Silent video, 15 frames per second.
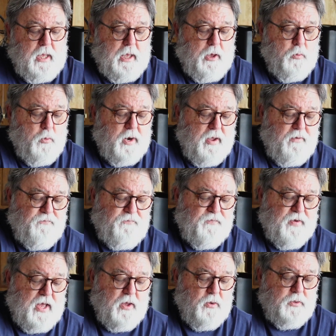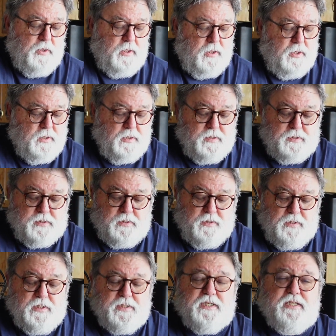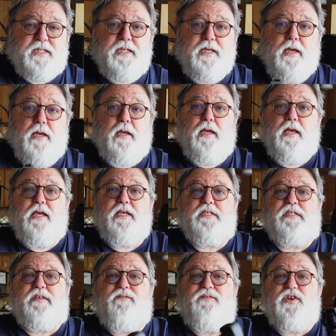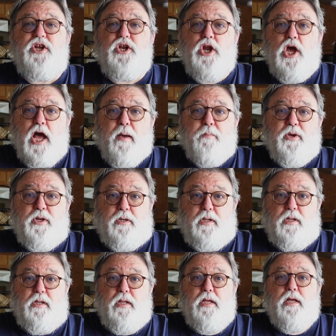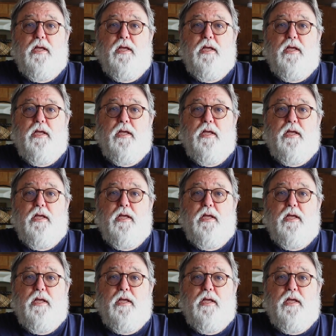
And what I found is this thing is phenomenal